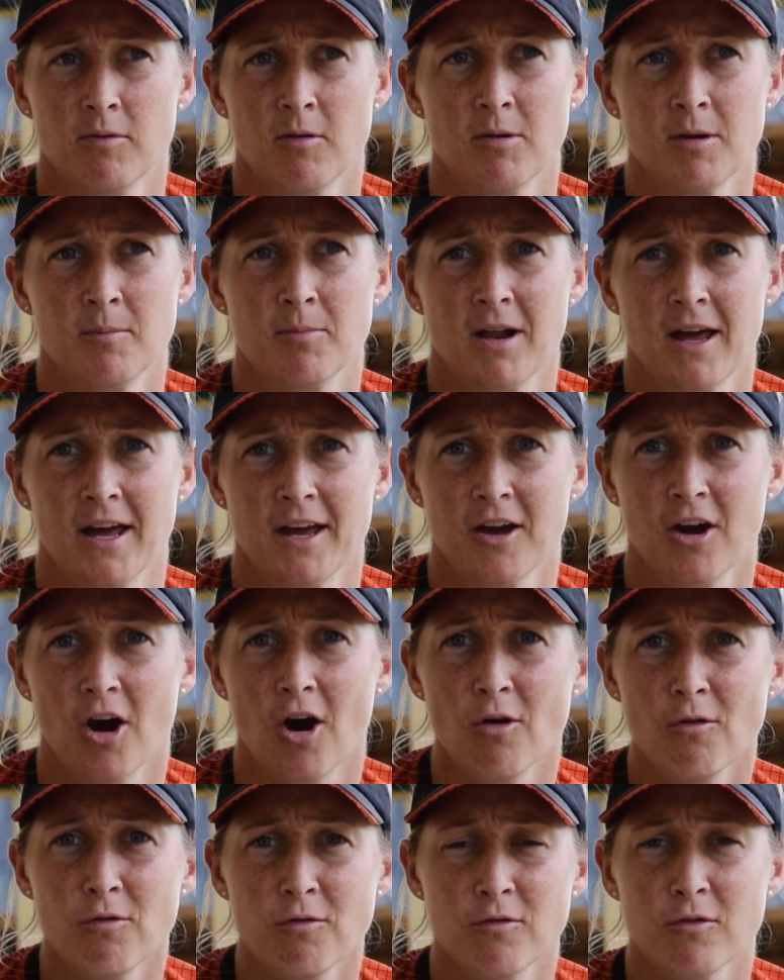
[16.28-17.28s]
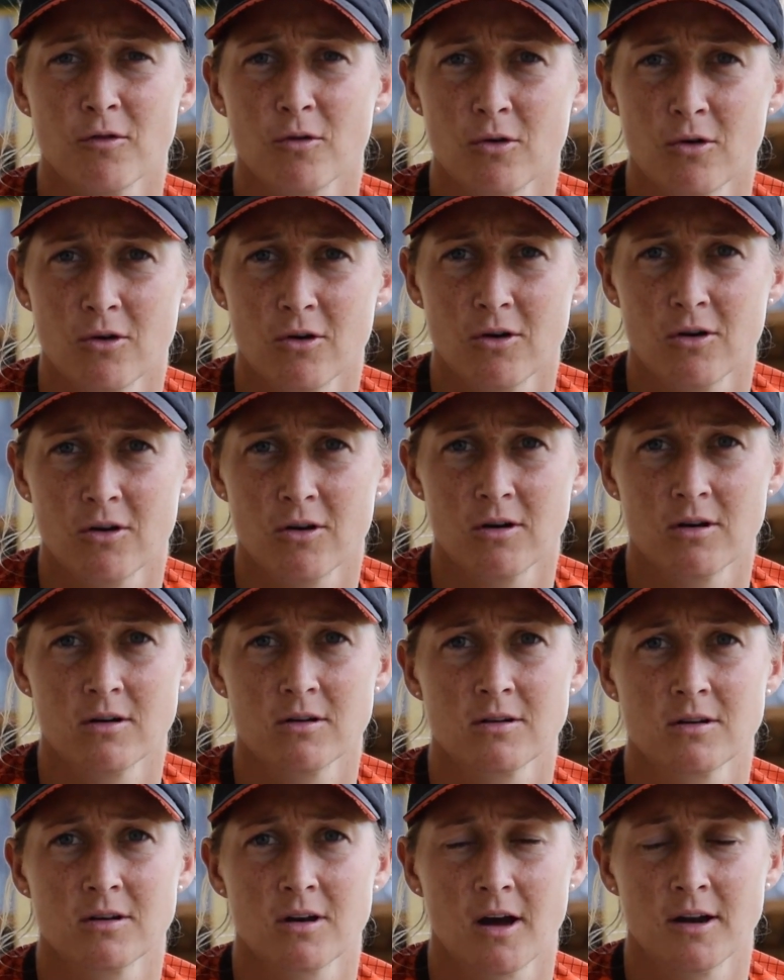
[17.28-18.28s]
Probably playing golf
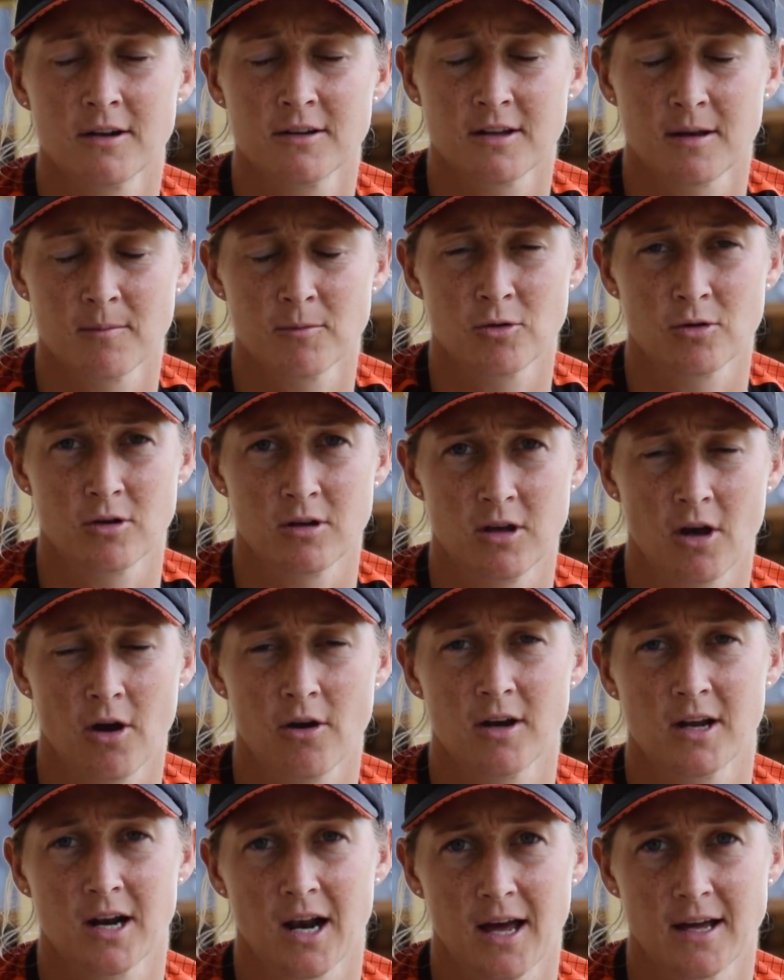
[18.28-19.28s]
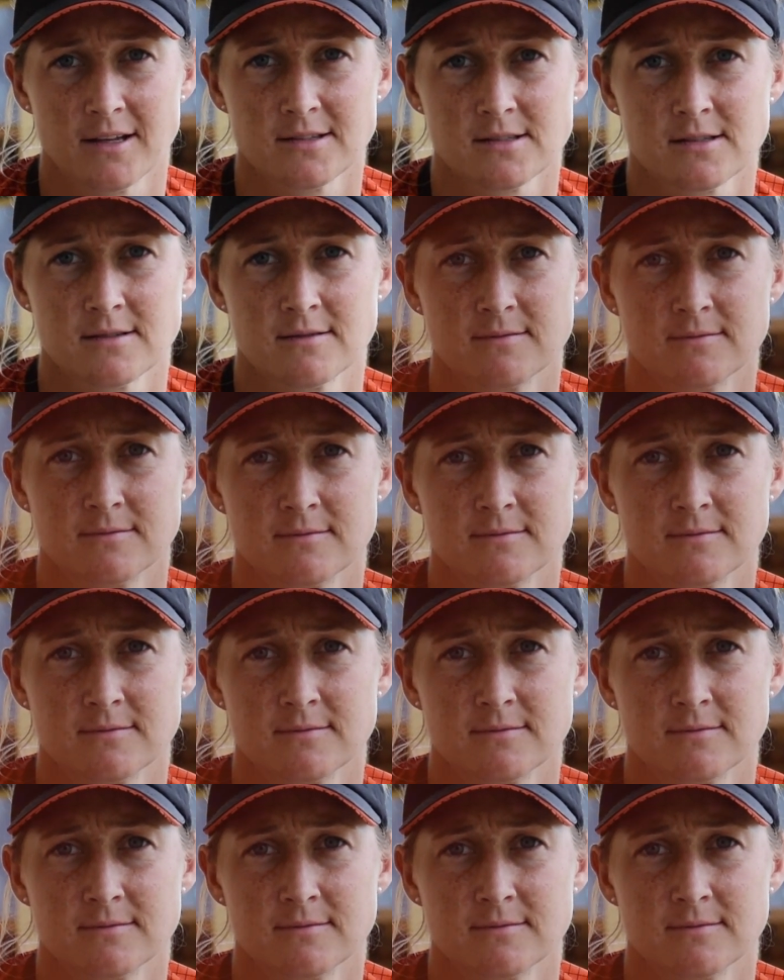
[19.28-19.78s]
or going to some sort of yoga class.